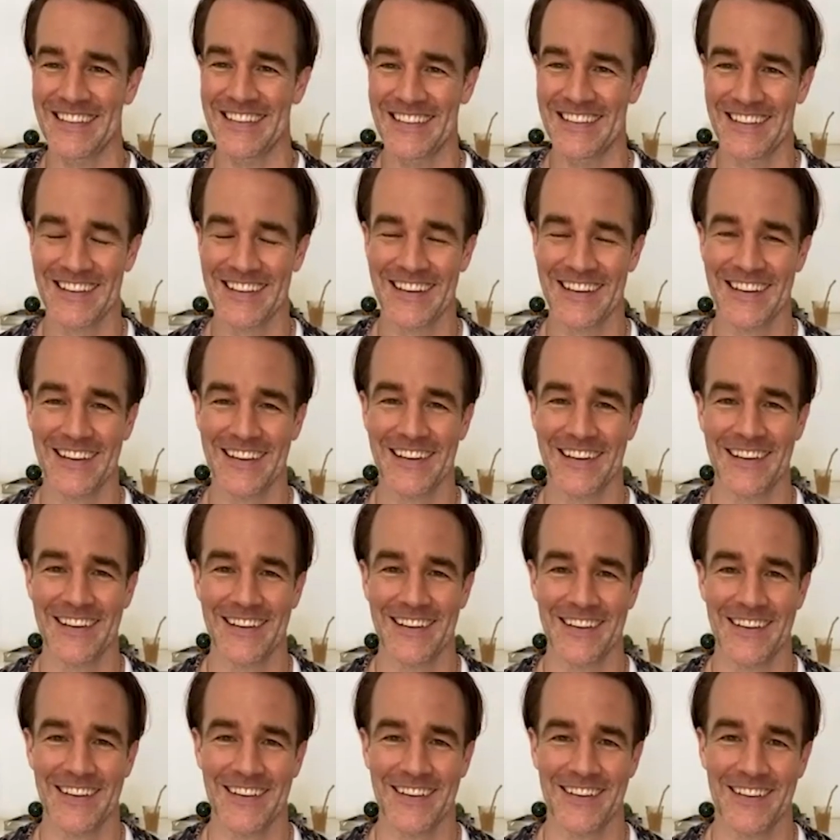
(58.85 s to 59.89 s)

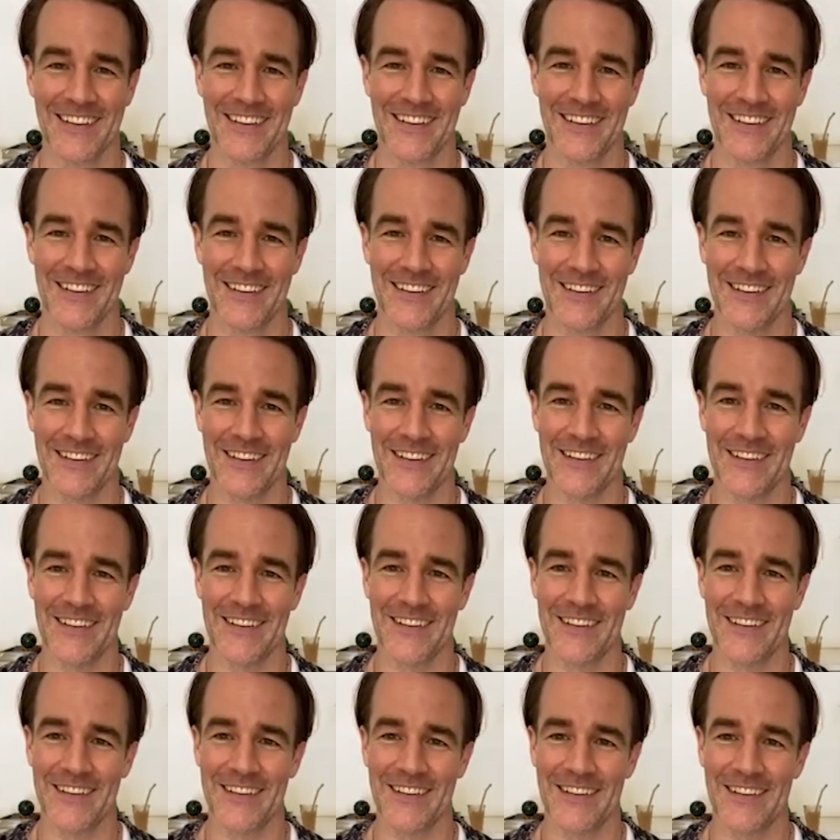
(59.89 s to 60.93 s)

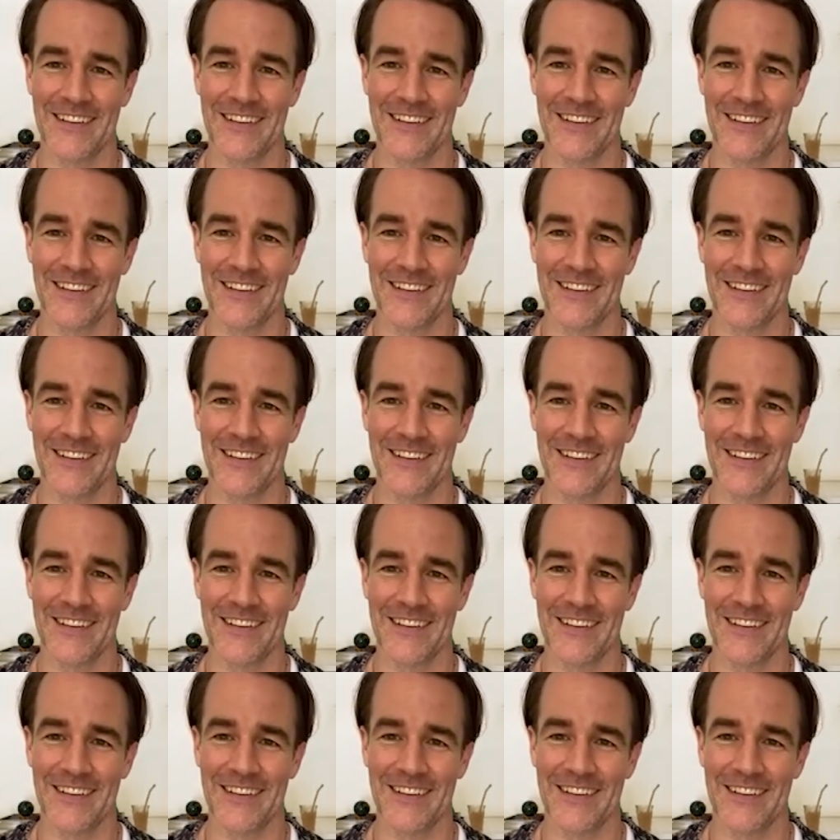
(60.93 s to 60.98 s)
(not speaking)